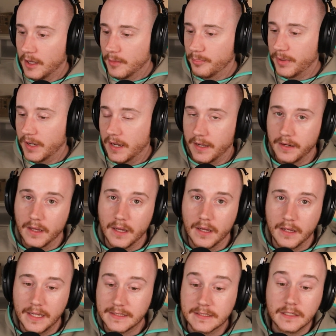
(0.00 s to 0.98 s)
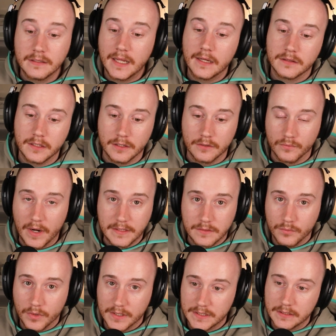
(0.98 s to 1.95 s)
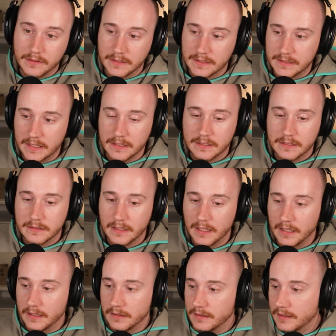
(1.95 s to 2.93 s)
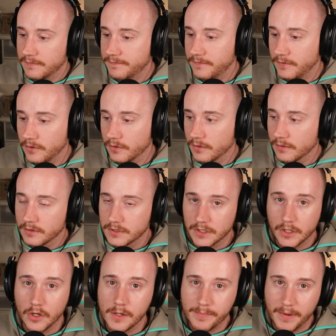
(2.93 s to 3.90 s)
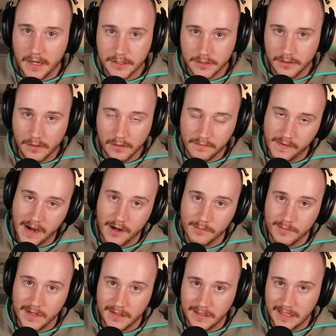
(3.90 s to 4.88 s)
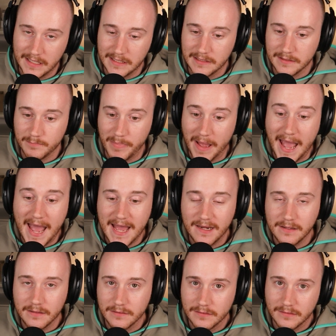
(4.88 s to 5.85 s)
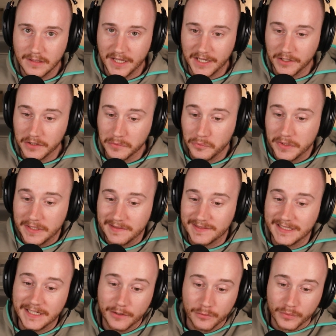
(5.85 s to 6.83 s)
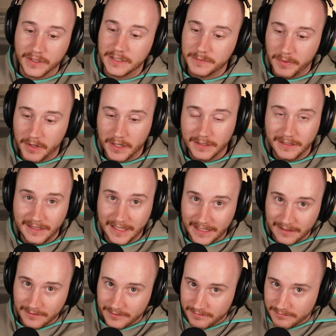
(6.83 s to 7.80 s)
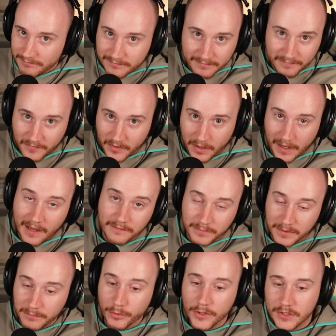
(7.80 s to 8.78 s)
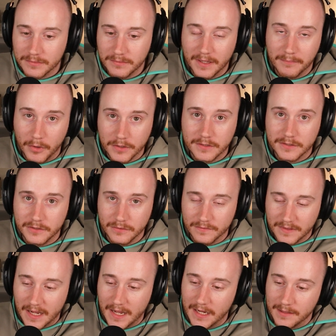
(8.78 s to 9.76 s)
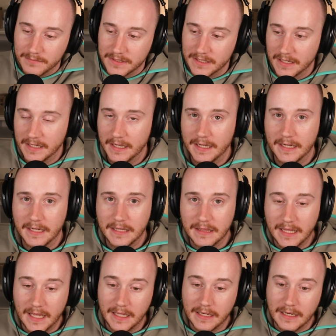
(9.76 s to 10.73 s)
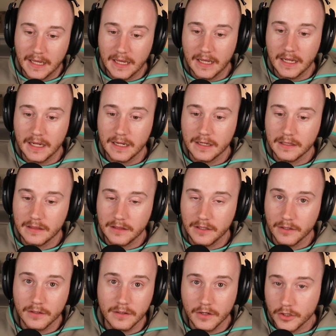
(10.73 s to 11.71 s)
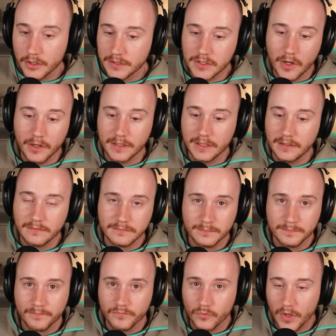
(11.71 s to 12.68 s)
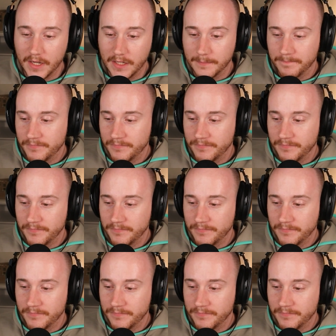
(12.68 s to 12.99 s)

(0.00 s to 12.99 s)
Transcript: But it's still out there and ransomware still exists. And if your security posture and environment is bad, like we've seen at Respawn, they have been breached a multitude of times, then they're a good target, right?